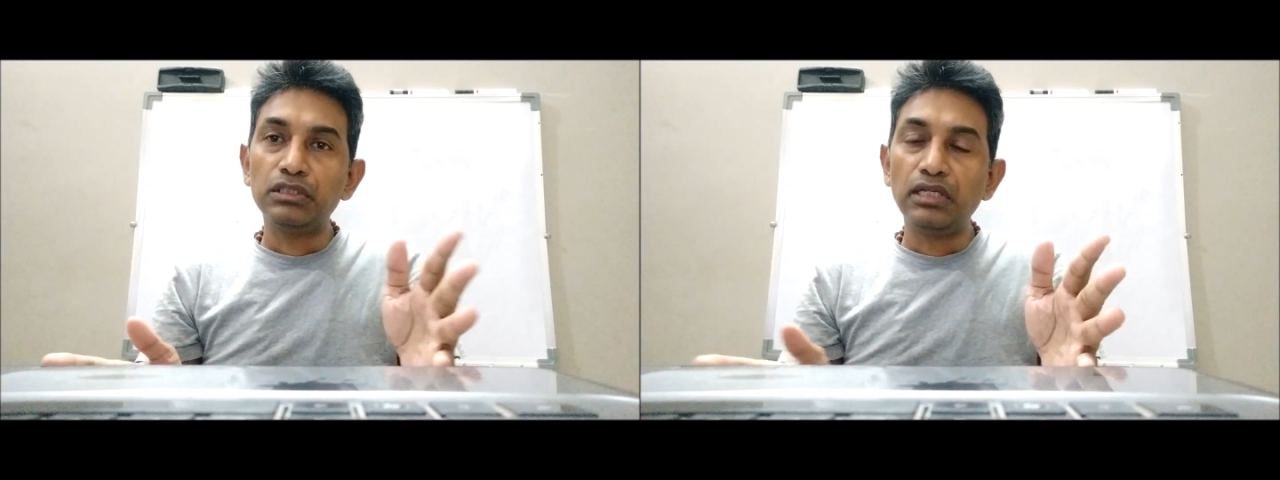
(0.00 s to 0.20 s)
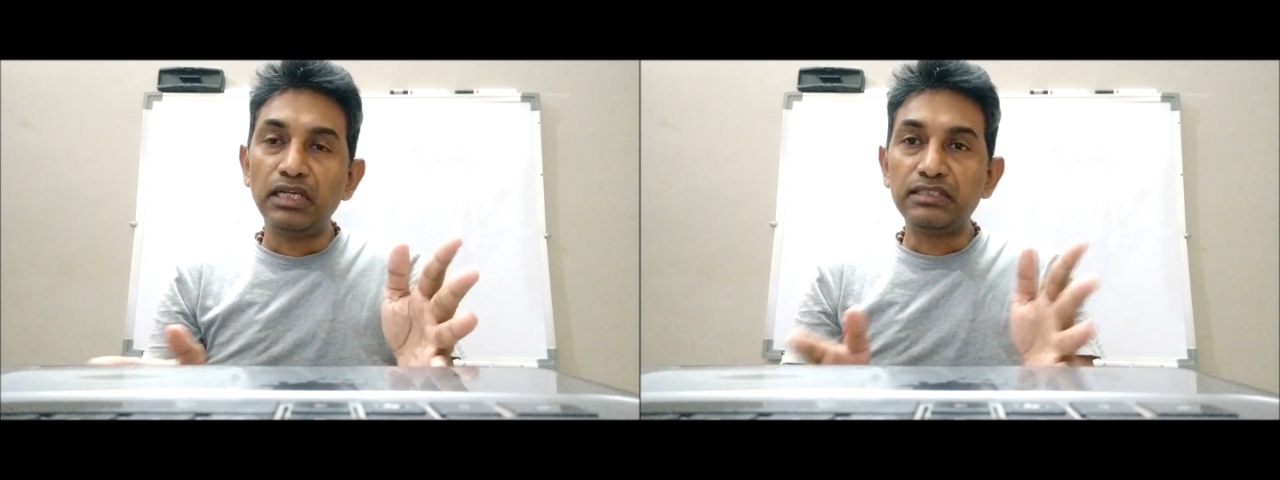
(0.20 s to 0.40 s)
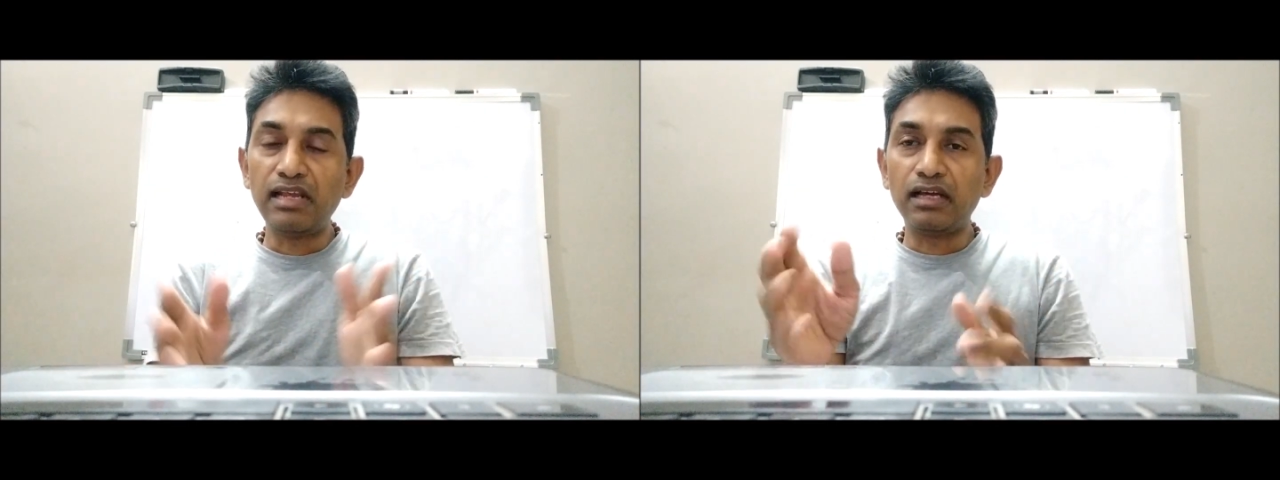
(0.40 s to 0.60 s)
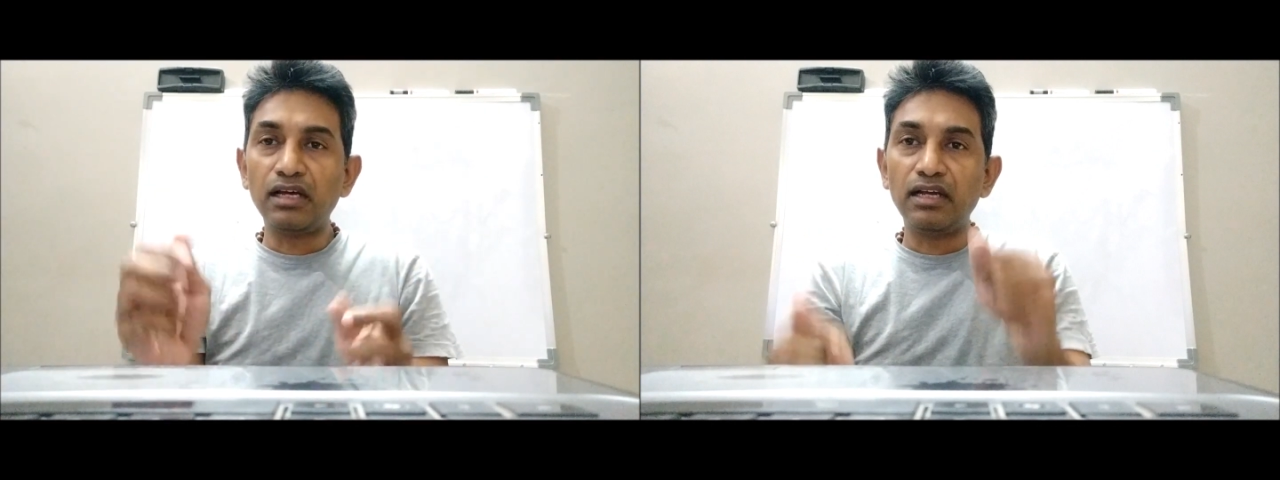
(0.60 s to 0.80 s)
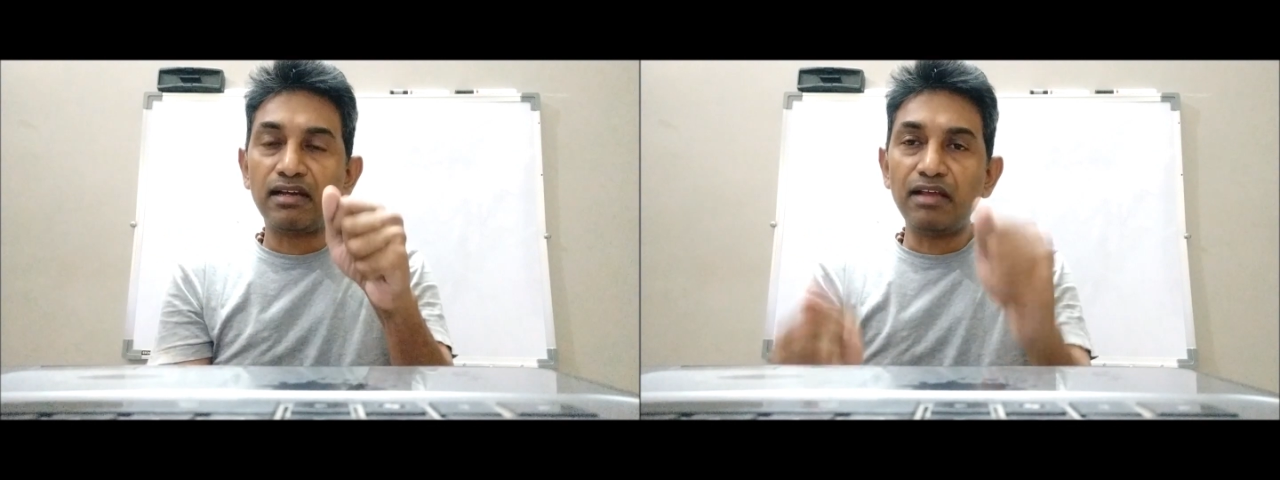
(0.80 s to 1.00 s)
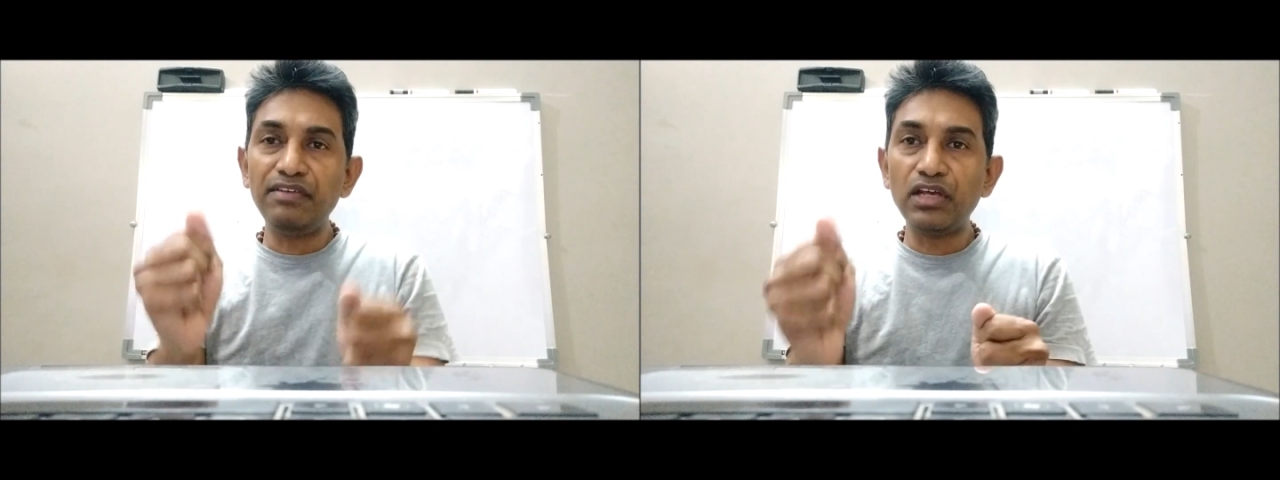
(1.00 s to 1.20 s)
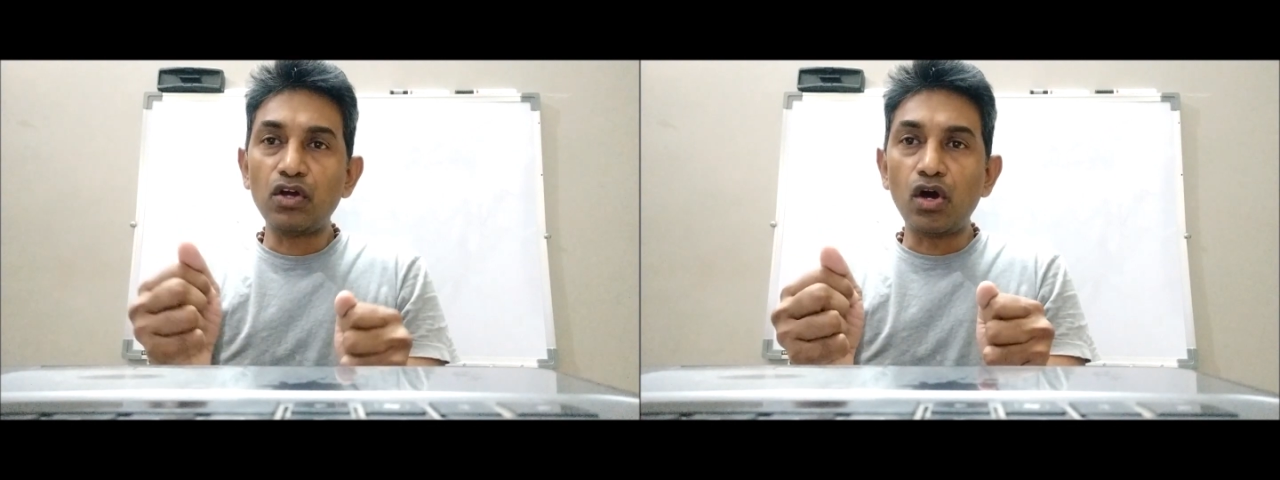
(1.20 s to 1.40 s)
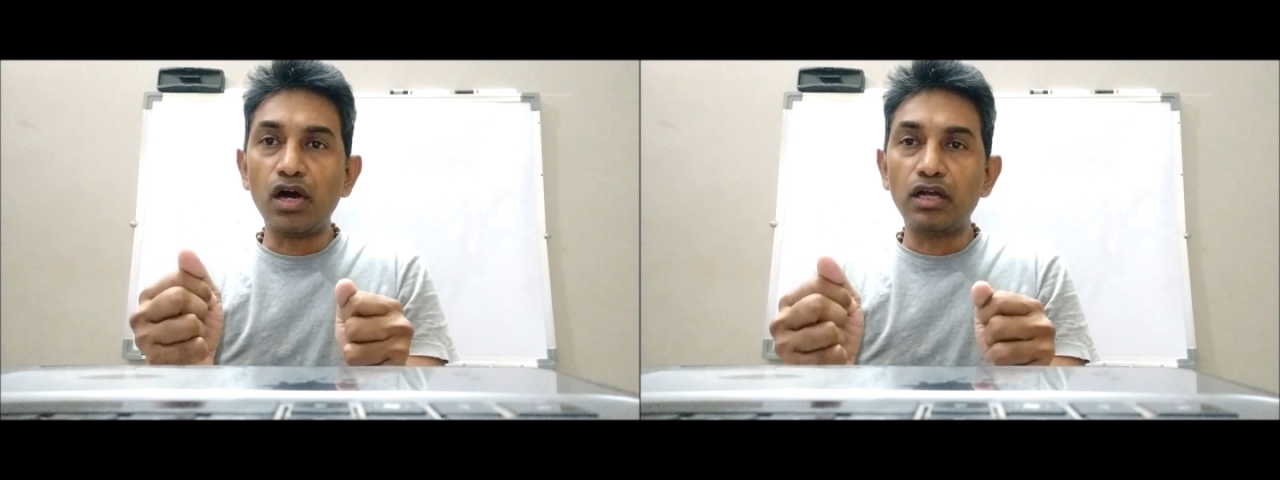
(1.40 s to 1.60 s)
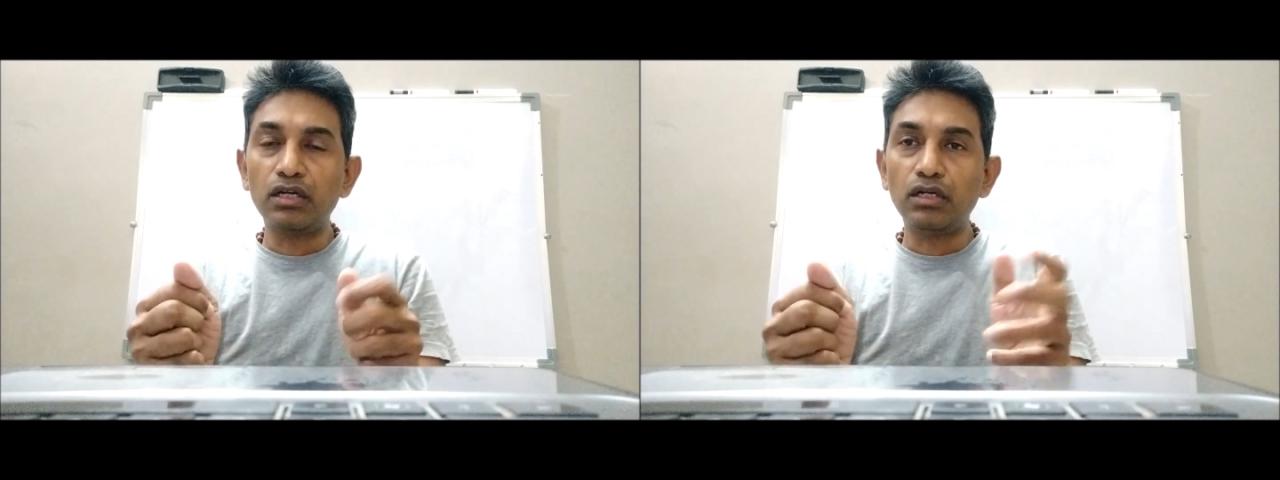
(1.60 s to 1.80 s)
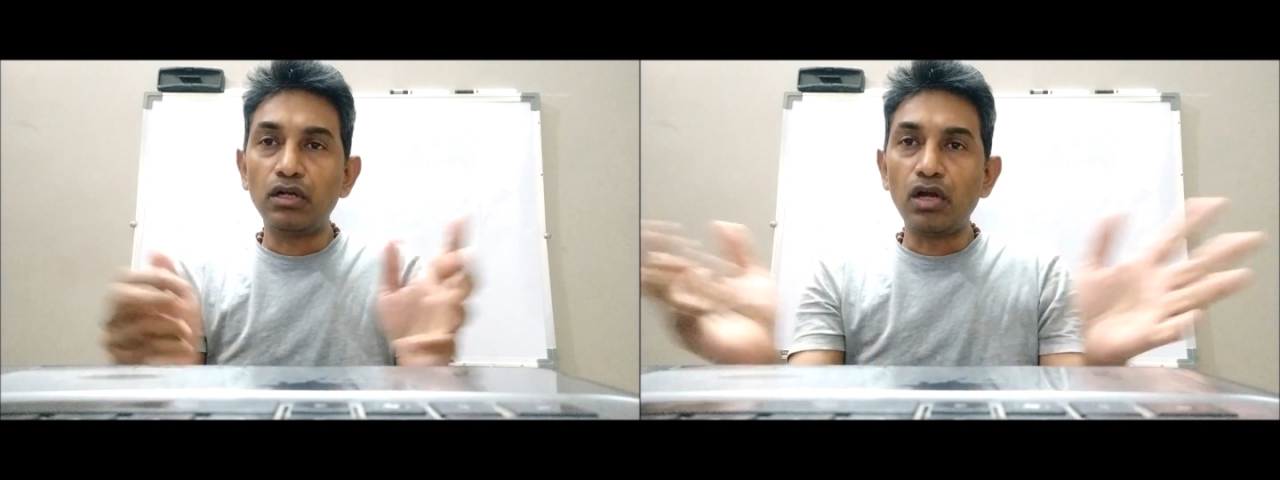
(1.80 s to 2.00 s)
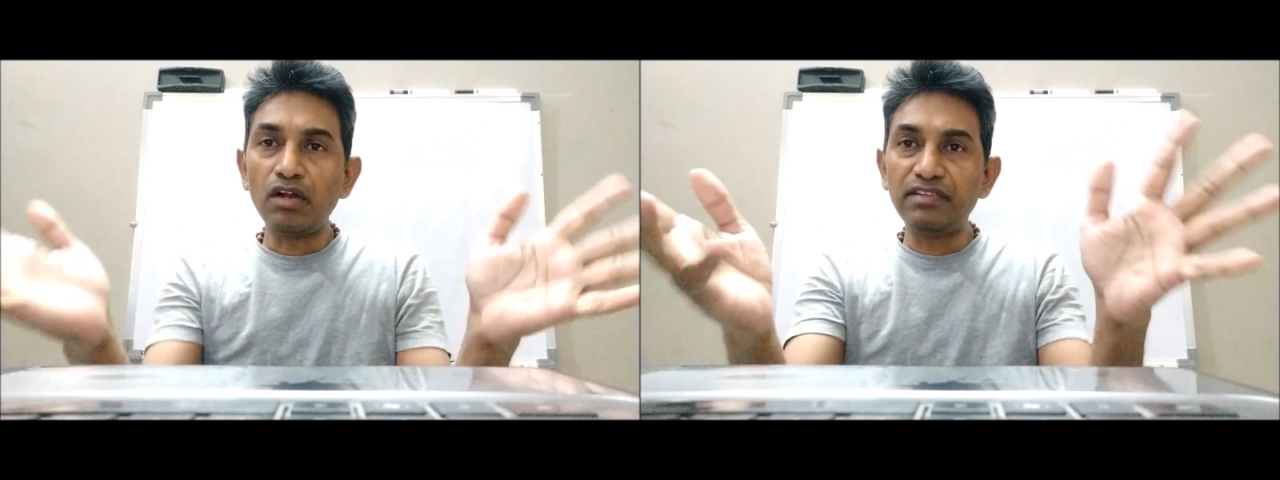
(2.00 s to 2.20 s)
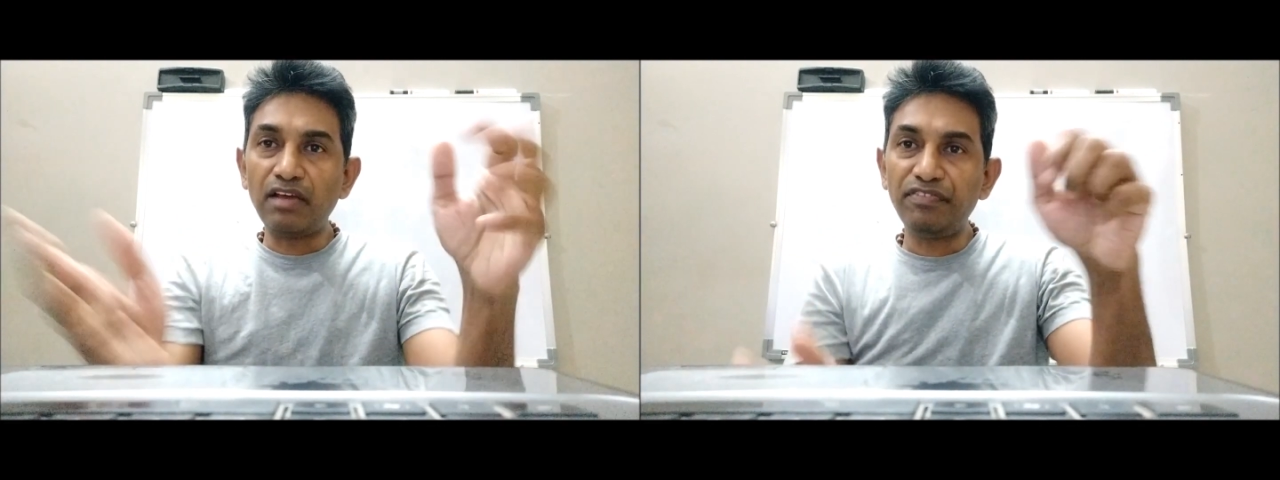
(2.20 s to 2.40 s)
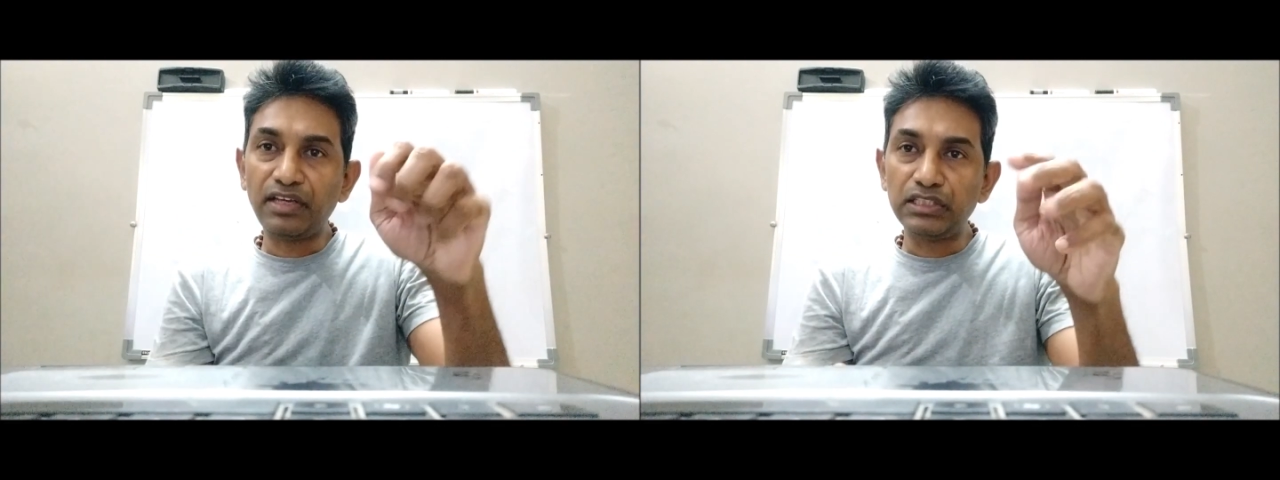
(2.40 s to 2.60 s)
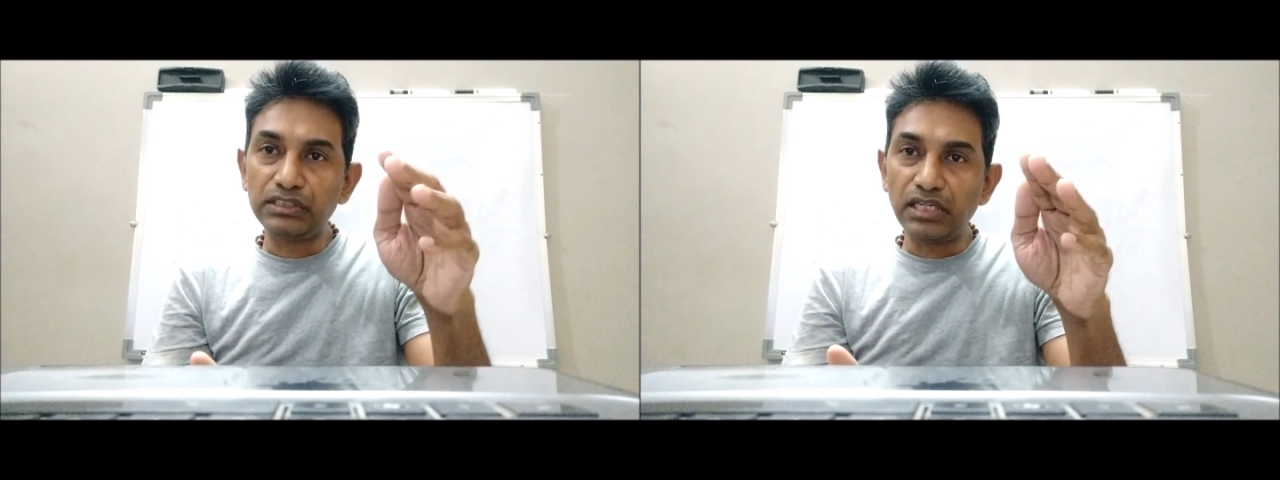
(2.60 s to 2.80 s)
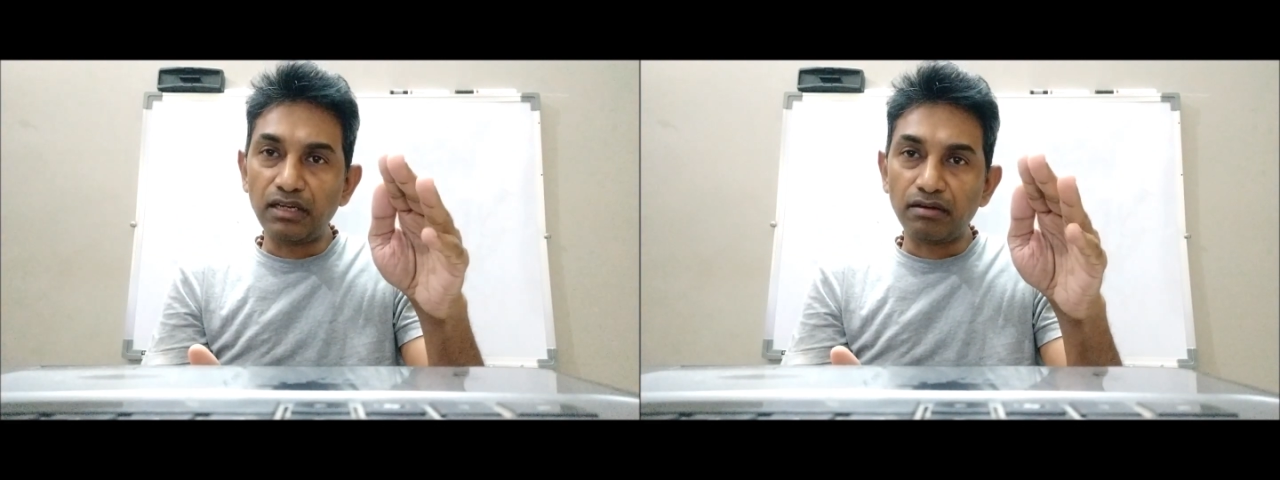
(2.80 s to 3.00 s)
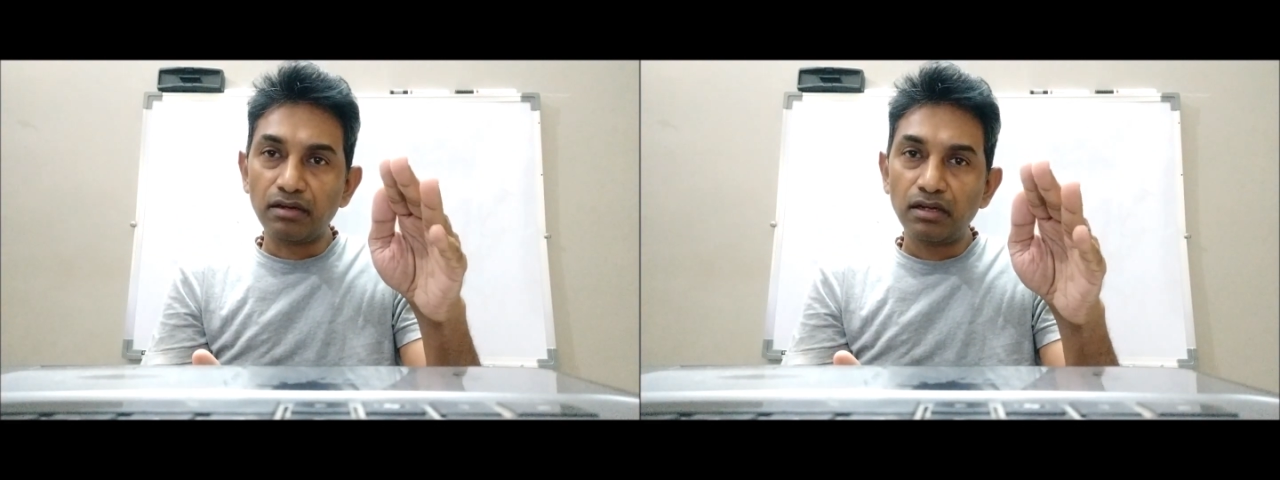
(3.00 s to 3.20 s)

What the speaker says: it's like a driving car. Lot of traffic is there,